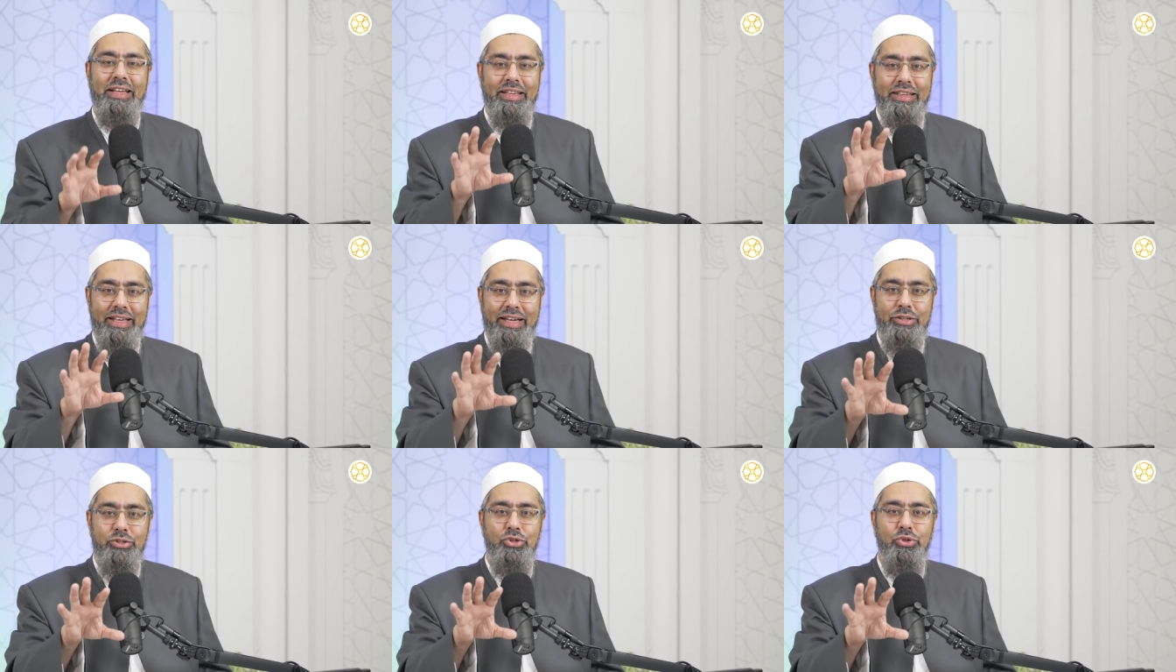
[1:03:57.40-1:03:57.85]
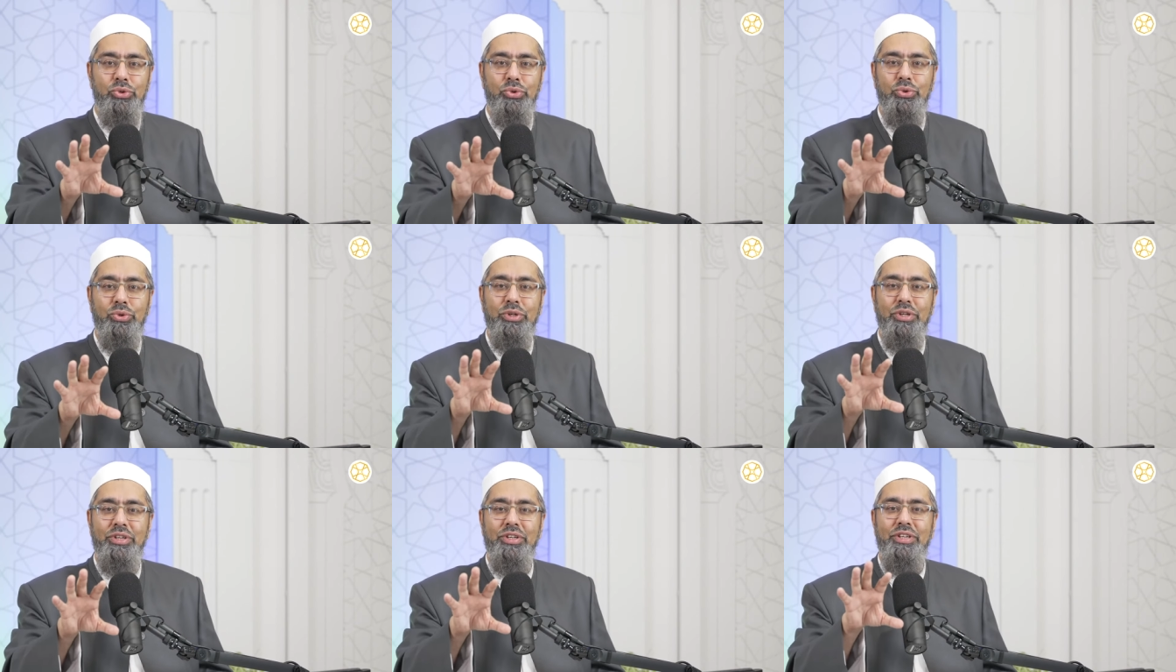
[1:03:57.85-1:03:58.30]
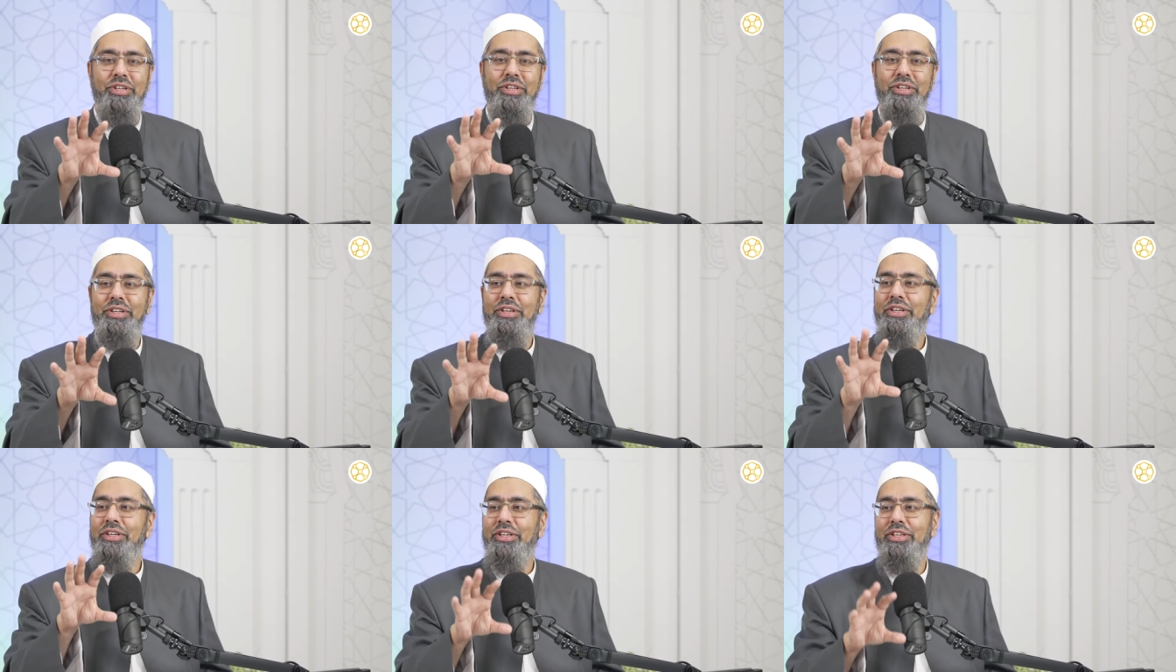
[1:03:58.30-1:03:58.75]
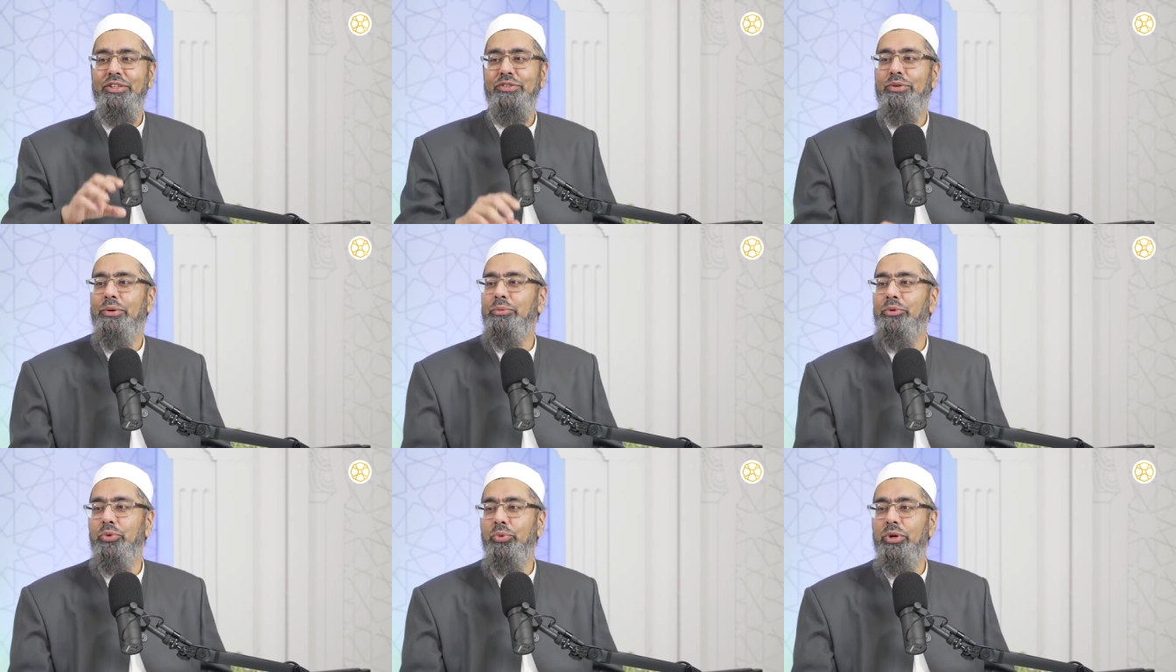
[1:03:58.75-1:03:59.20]
That too is
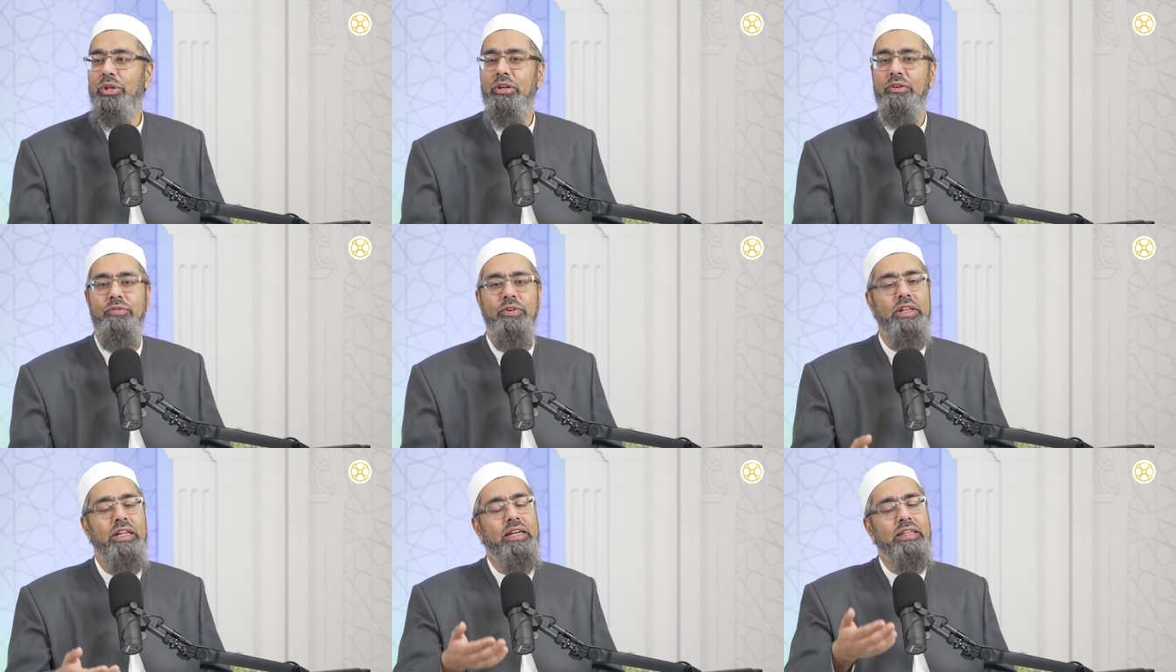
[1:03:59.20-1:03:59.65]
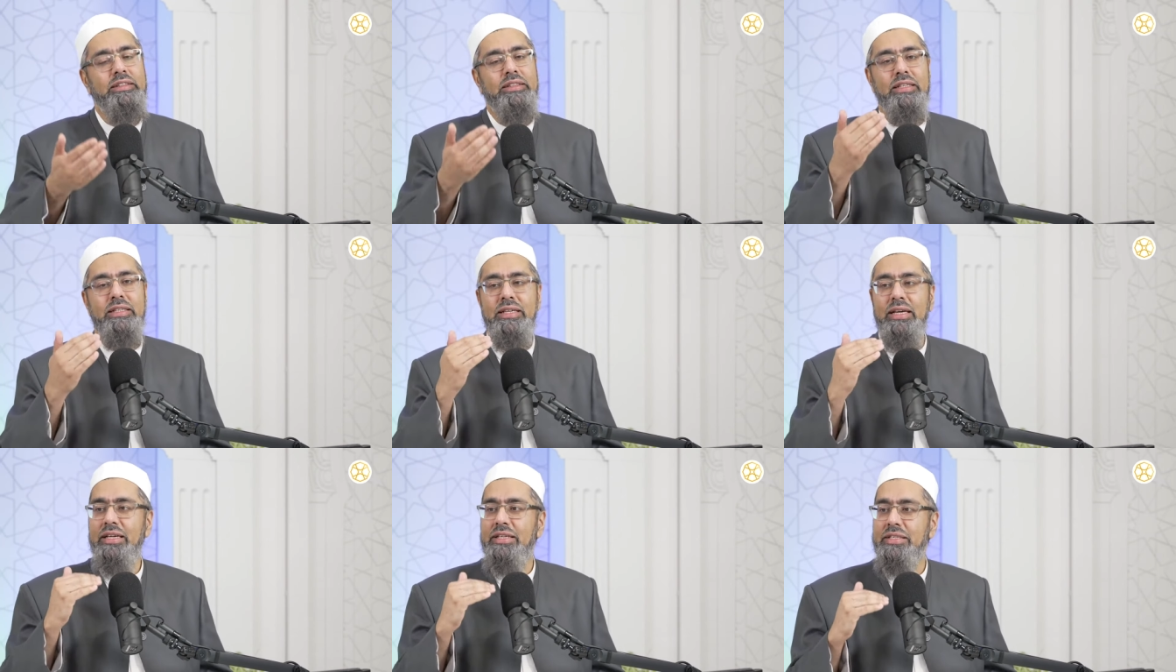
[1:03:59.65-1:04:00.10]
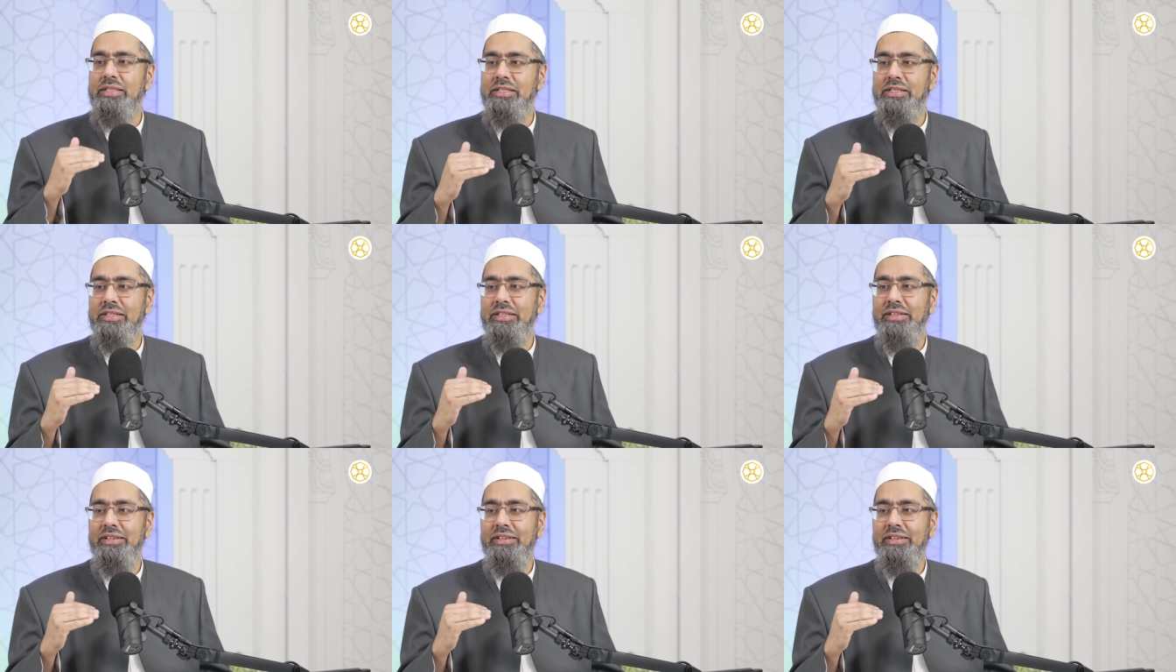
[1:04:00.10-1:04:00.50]
from the will of Allah. It's a test.